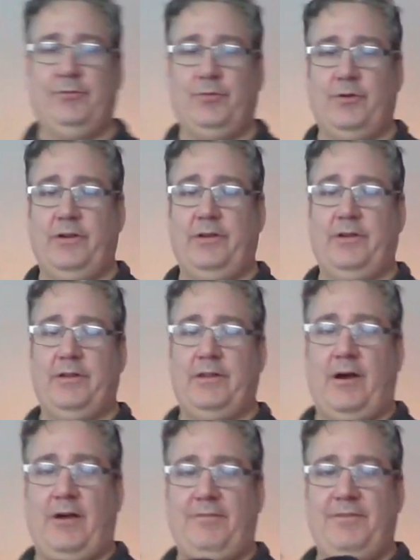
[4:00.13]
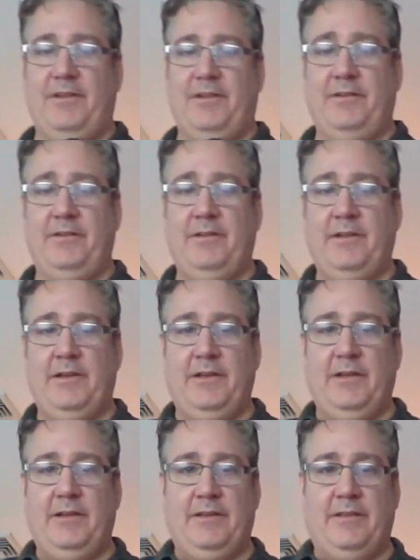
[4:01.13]
were often
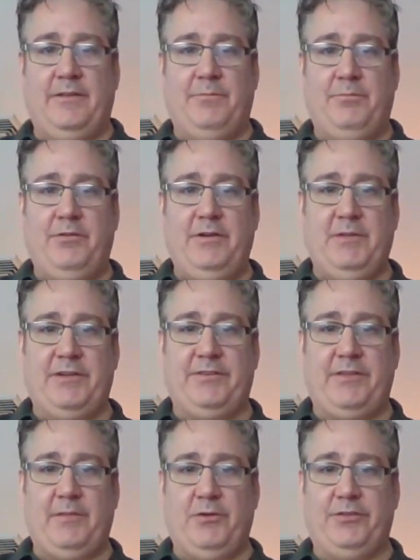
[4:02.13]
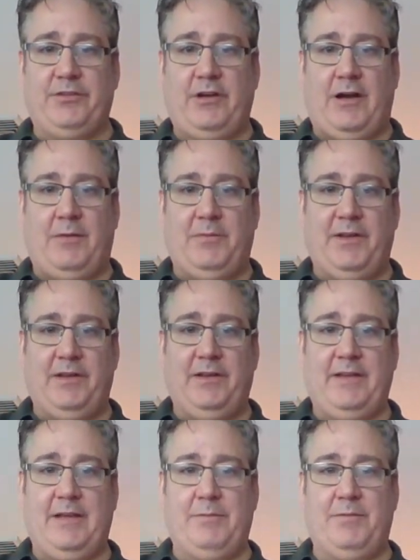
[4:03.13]
pretty much the most common
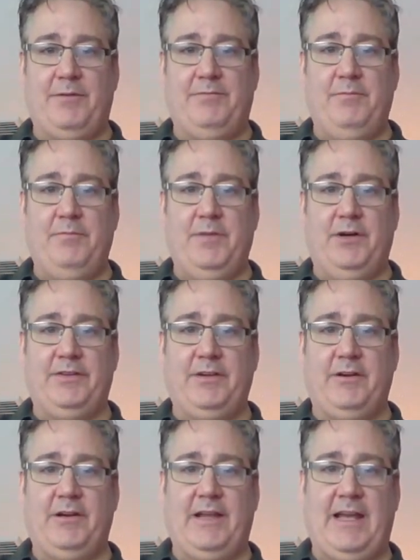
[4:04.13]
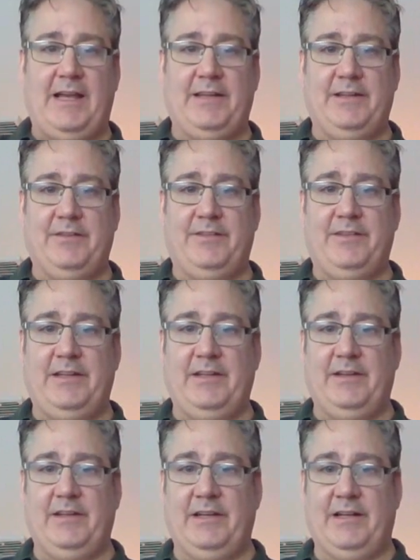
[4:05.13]
type of military hat you'd see in
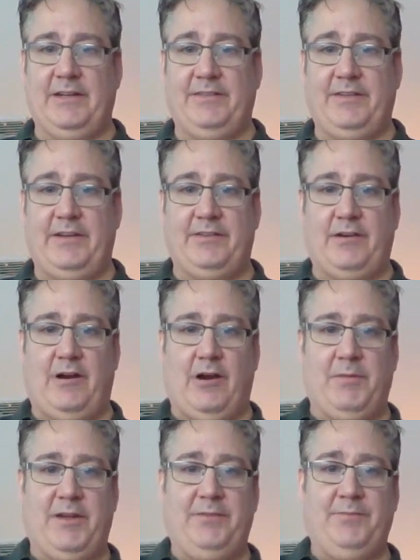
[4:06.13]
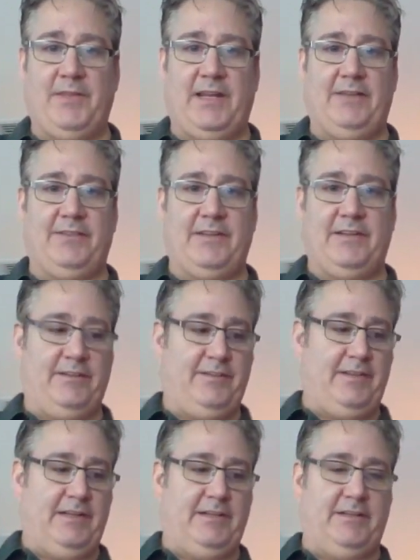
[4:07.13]
the United States Army. It has that
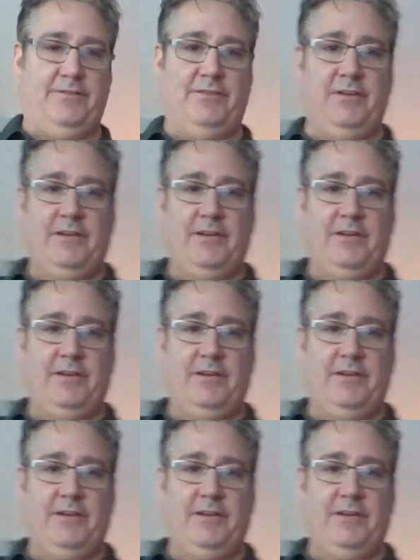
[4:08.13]
distinctive